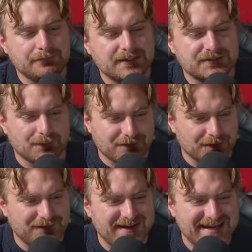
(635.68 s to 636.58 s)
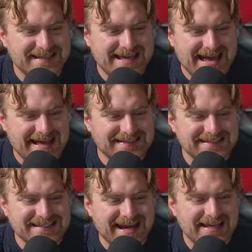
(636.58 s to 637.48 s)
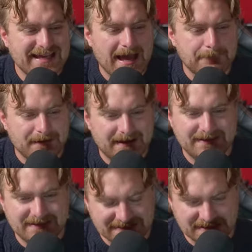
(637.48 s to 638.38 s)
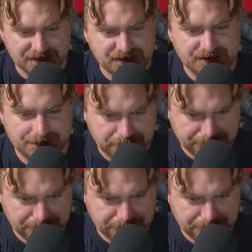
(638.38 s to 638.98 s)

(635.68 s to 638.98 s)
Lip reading: The Minister of Foreign Affairs had to say about this.